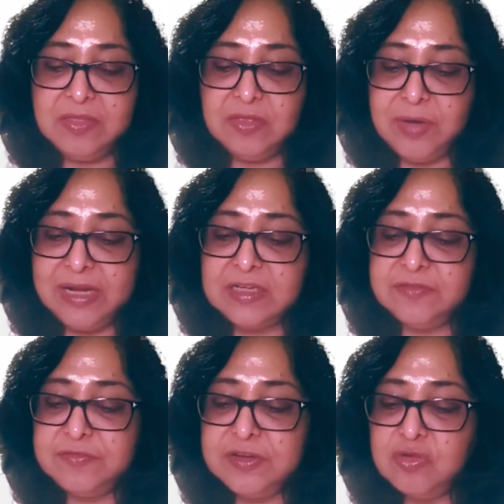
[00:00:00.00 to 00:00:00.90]
The relative
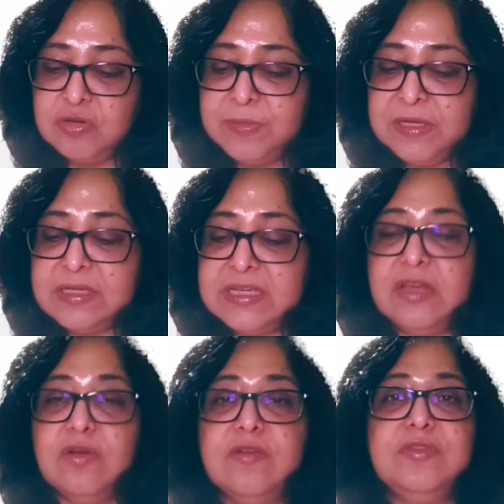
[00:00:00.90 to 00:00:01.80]

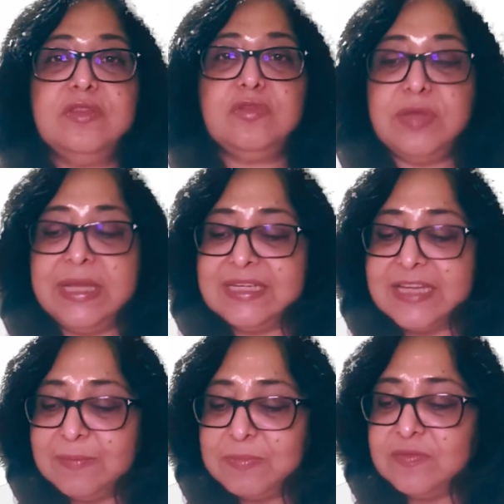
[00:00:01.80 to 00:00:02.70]
filtrability of the three
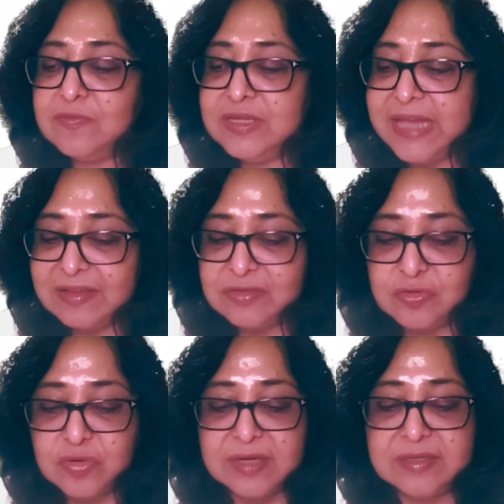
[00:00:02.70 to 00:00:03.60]
types of
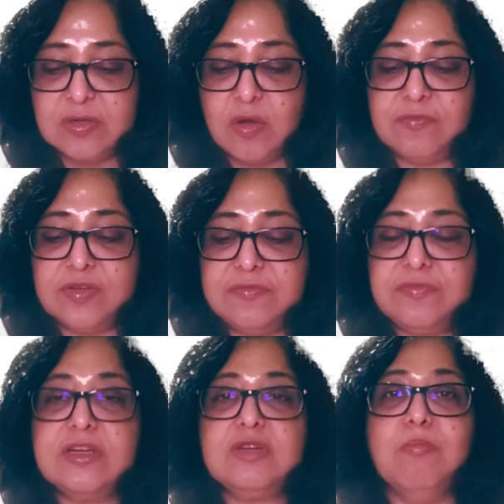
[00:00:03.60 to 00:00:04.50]
dextrans of
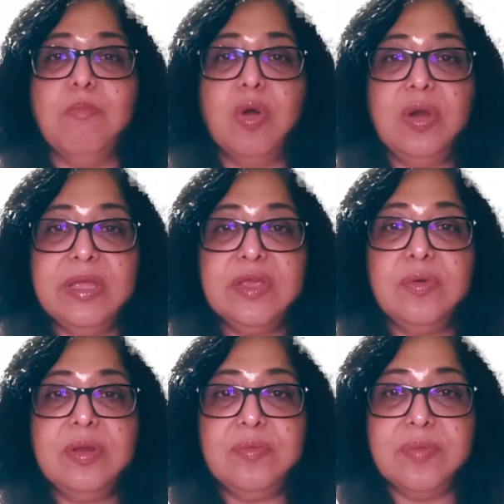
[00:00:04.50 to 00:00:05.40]
different
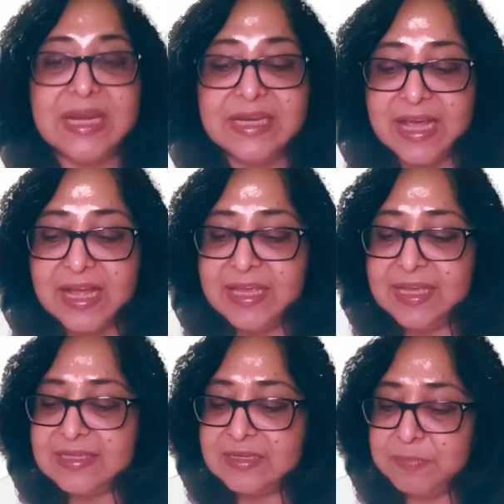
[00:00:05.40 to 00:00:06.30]
molecular radii
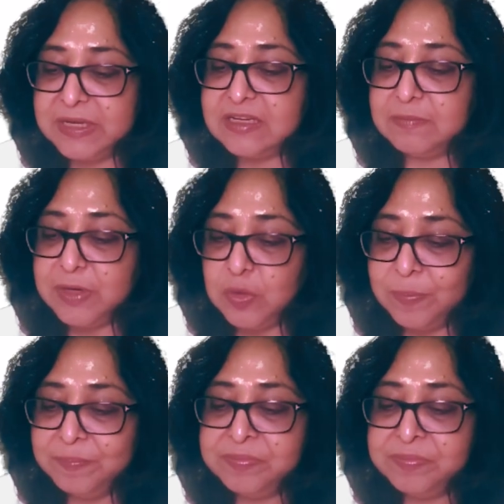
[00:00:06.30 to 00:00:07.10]
is depicted below.